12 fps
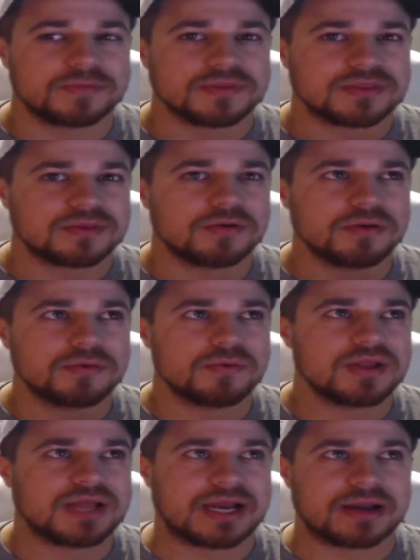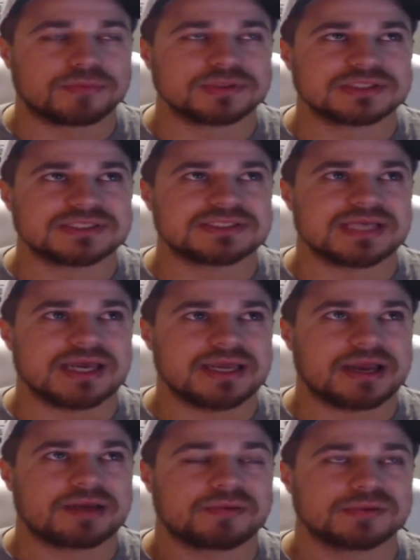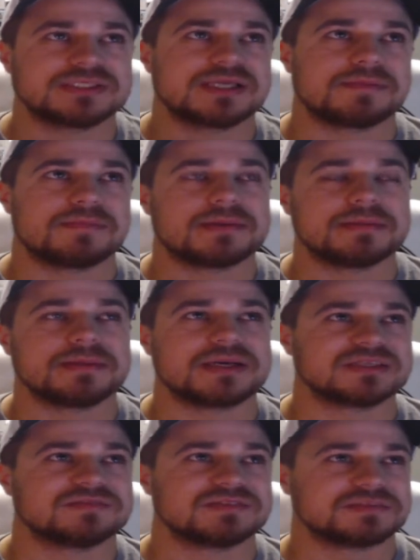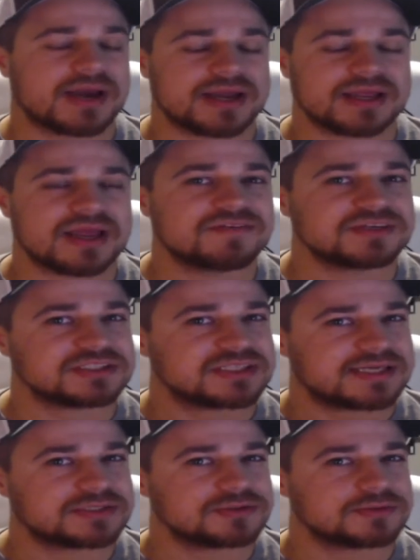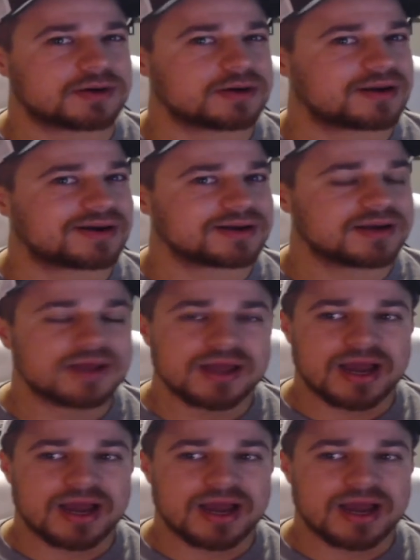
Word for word: But the only one I would say I would say maybe because of his batting average is Jesus Marriaga.